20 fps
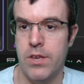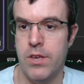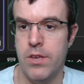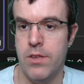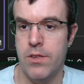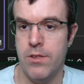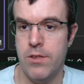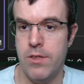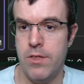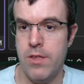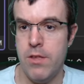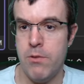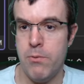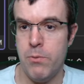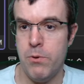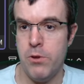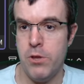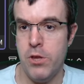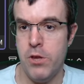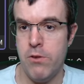So this
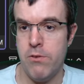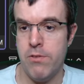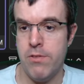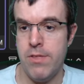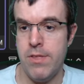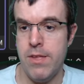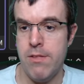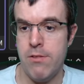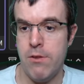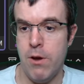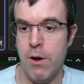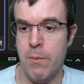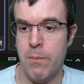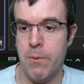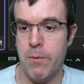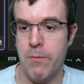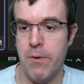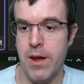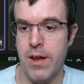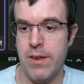will use this
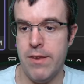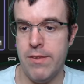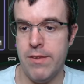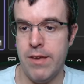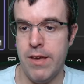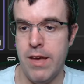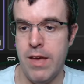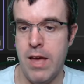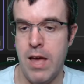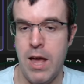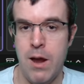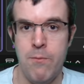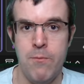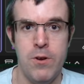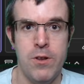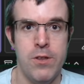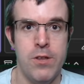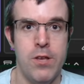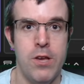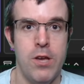operator and
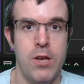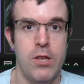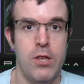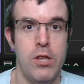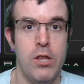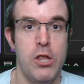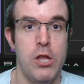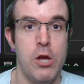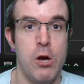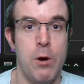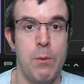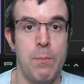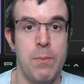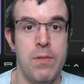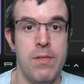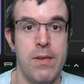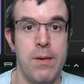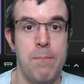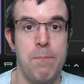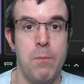return the
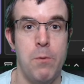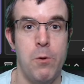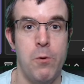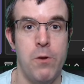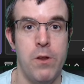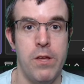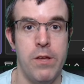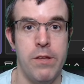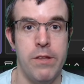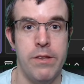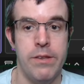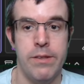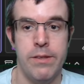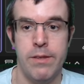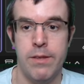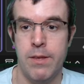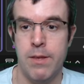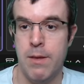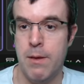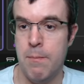opposite Boolean.
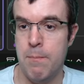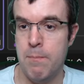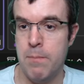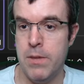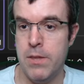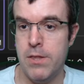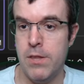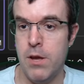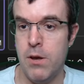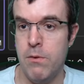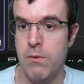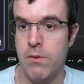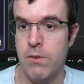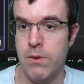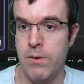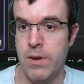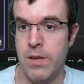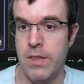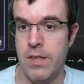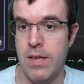But don't
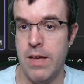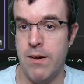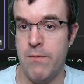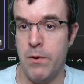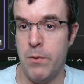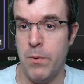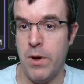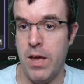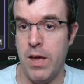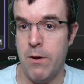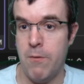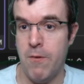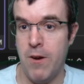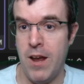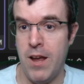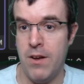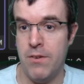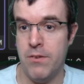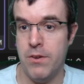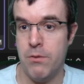do it the other way
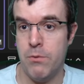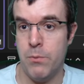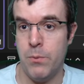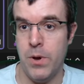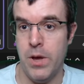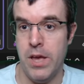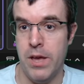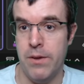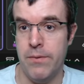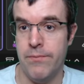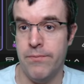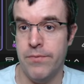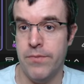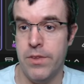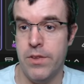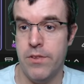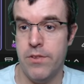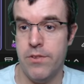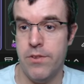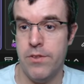around as well.
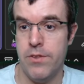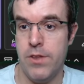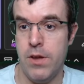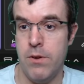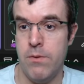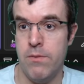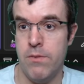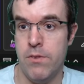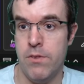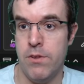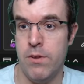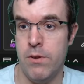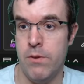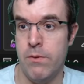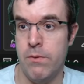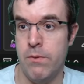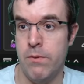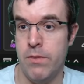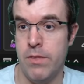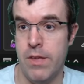So don't
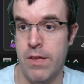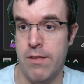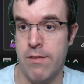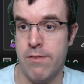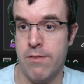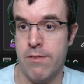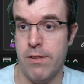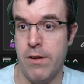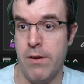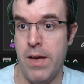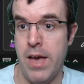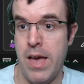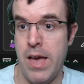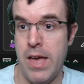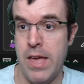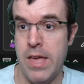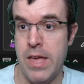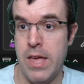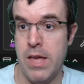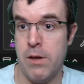do this, so
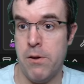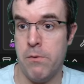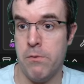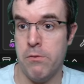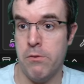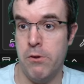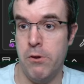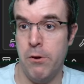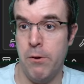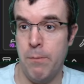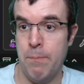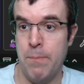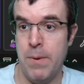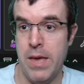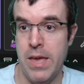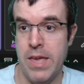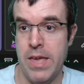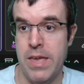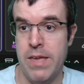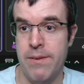A equals not
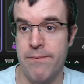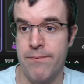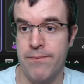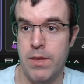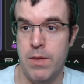B.